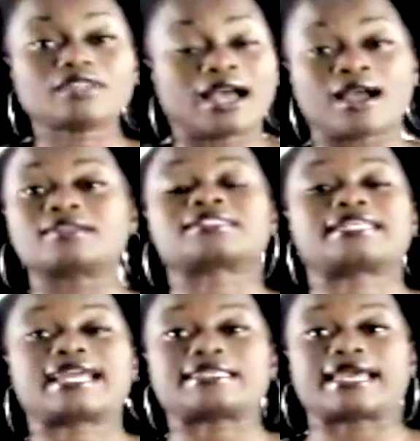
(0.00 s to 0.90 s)
I
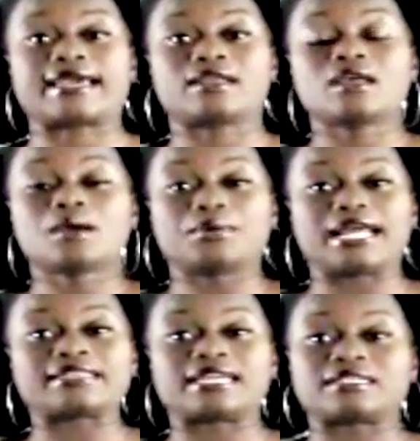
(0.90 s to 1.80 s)
understand that. But
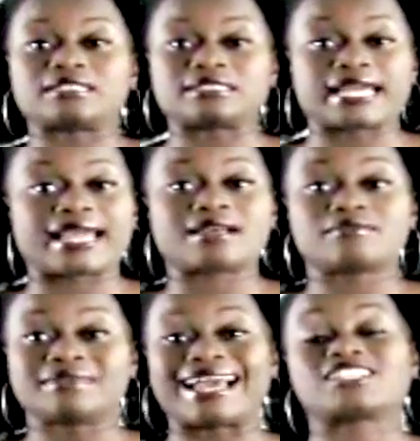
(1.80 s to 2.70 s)
at the end of the
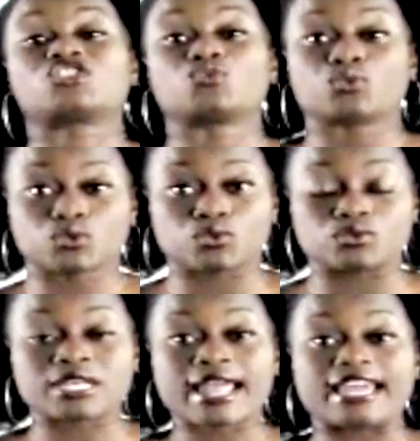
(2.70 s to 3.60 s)
day, that's the rules.